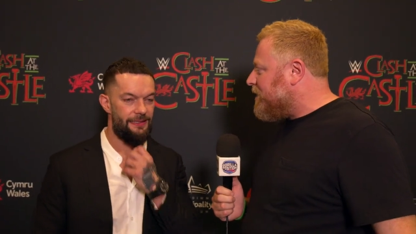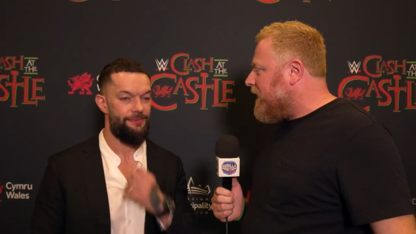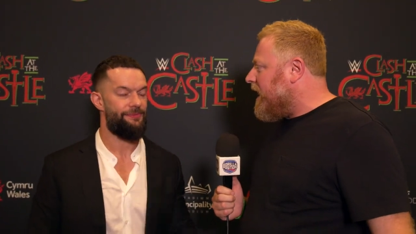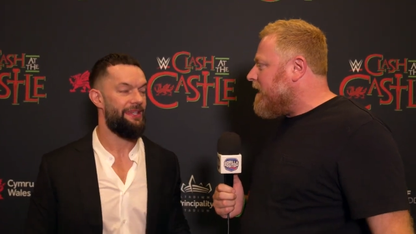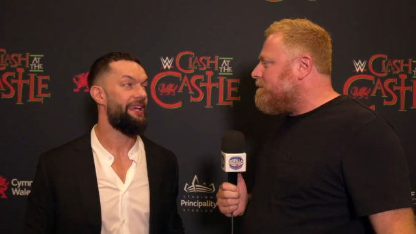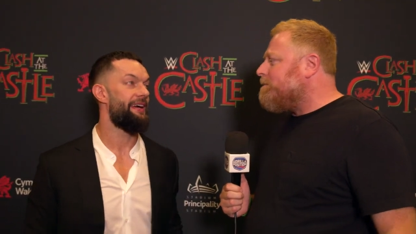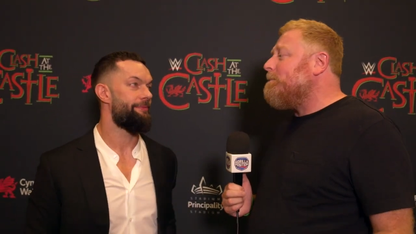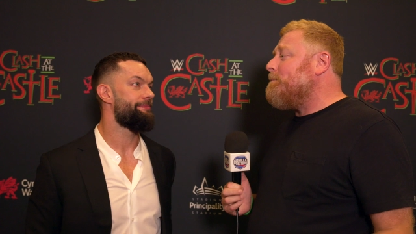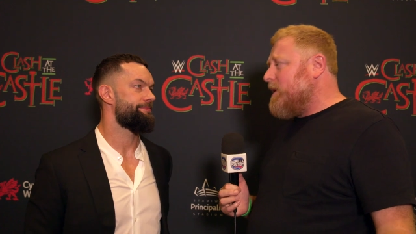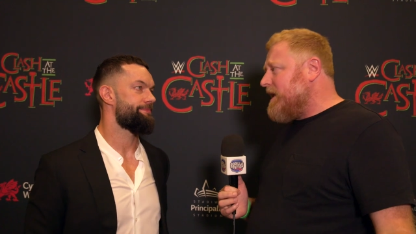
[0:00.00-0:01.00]
Speaker 1: UK, yeah.
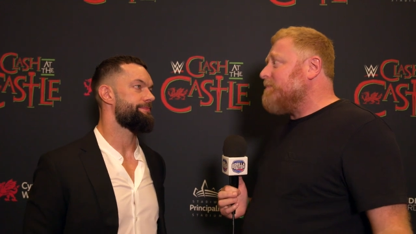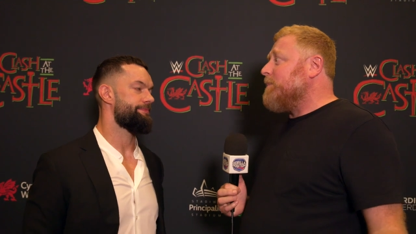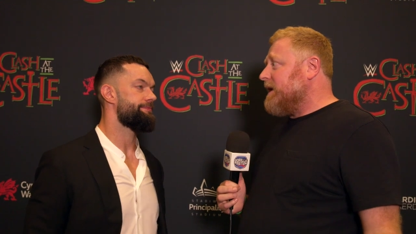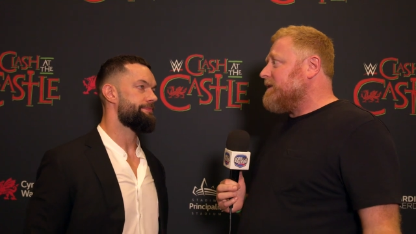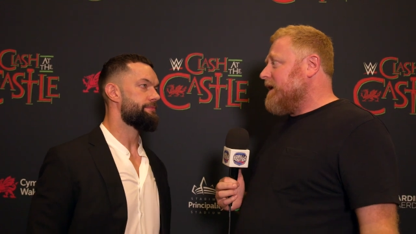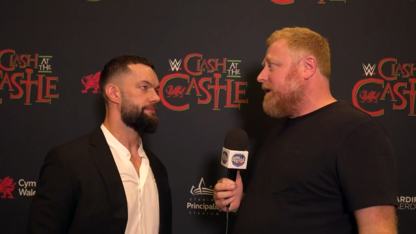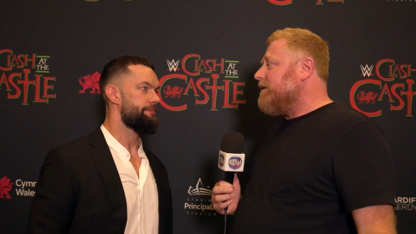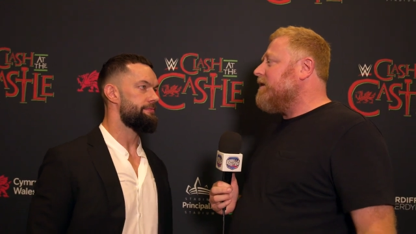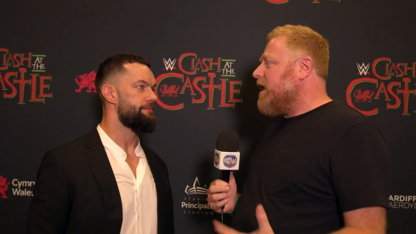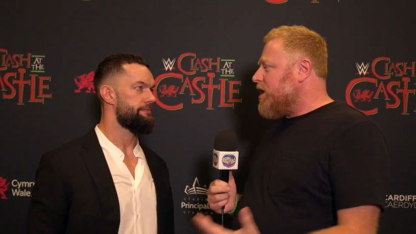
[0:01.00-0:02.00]
big, big
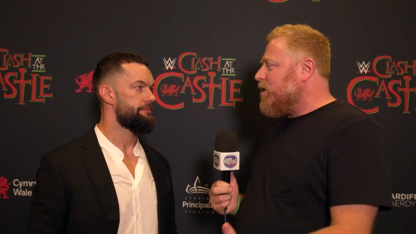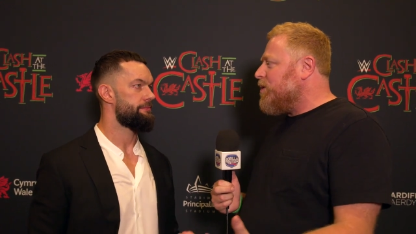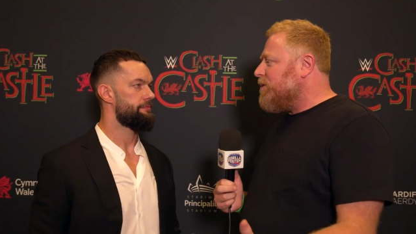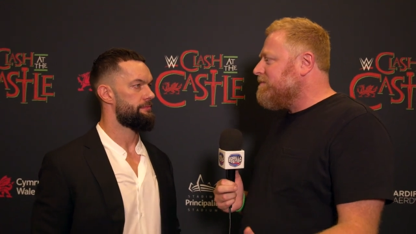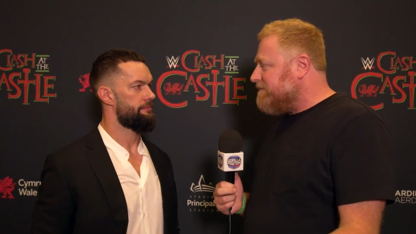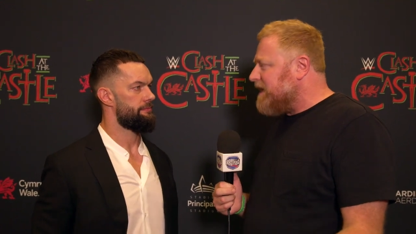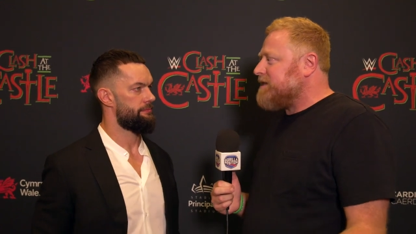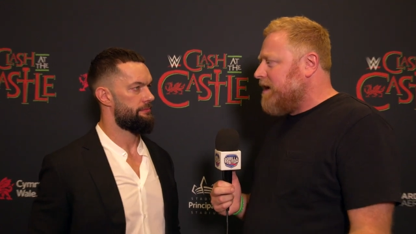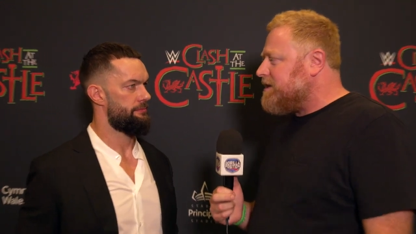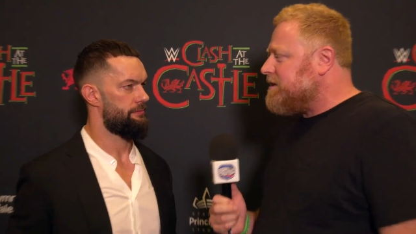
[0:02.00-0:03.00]
deal. Are you
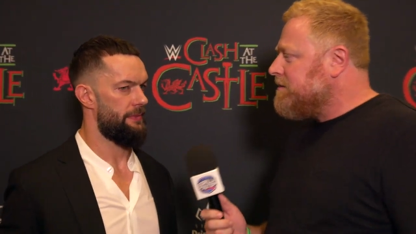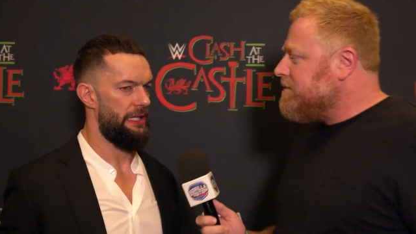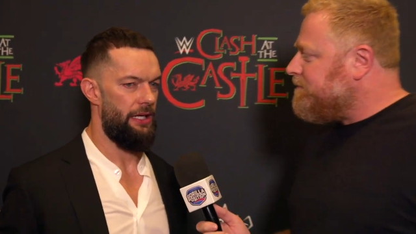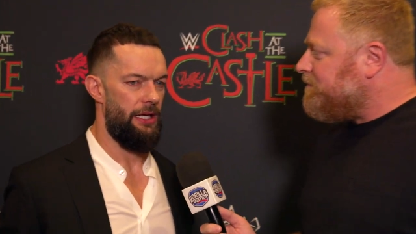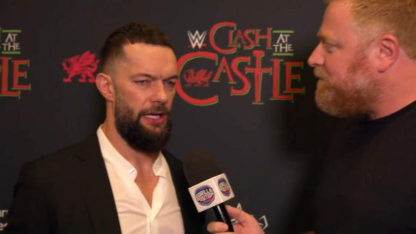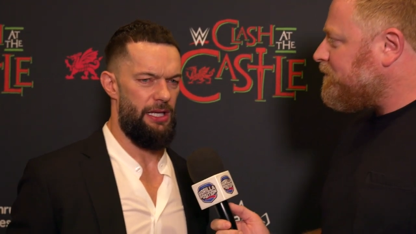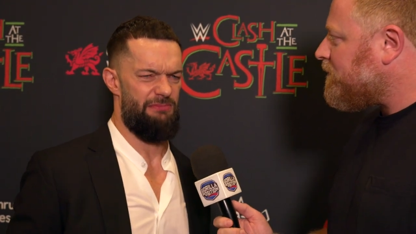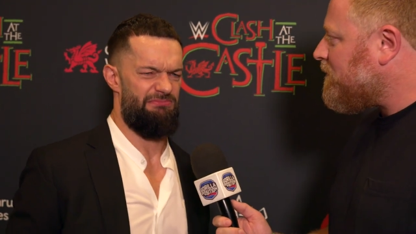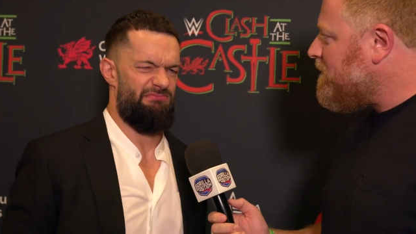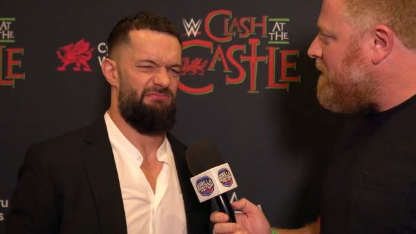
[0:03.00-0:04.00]
excited?
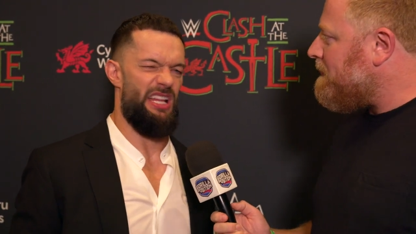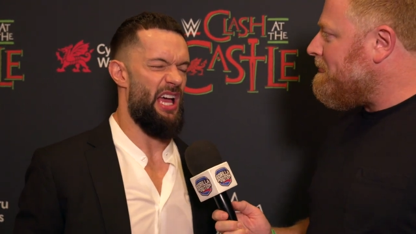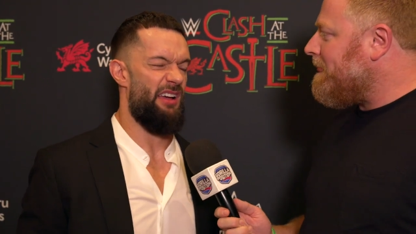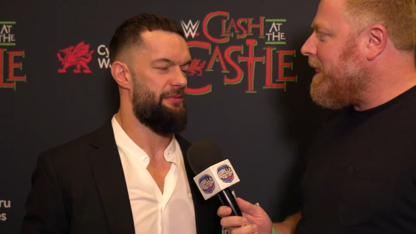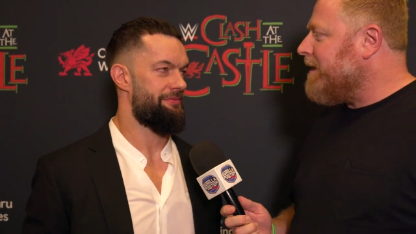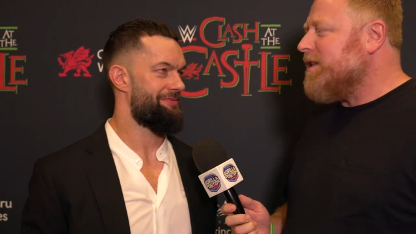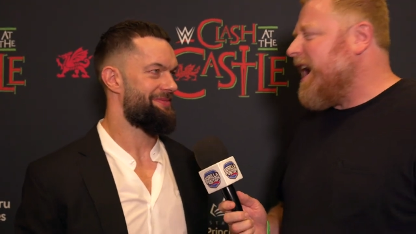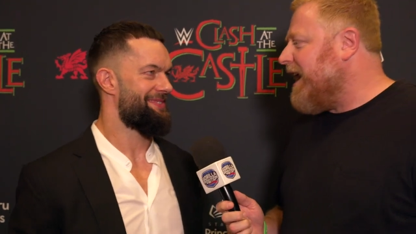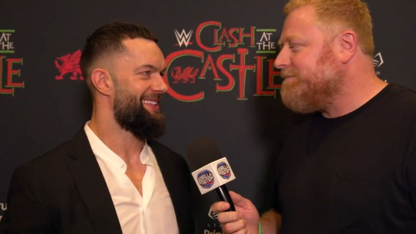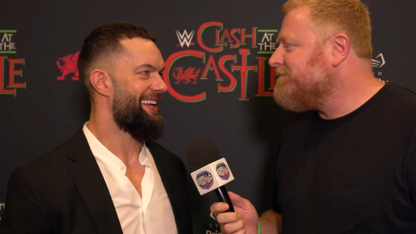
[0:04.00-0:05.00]
Nah.
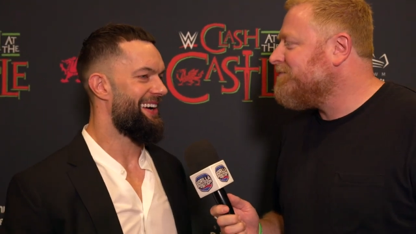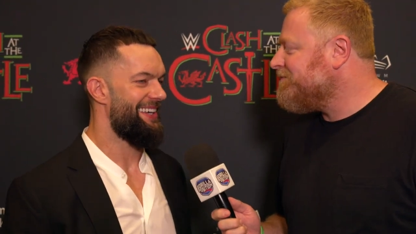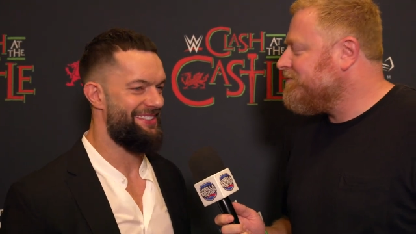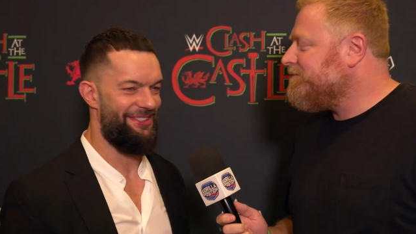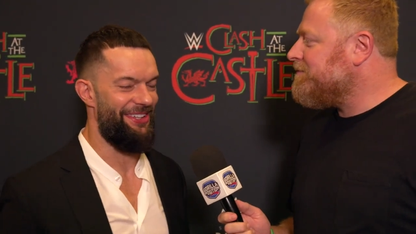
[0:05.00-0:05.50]
nah. No, it's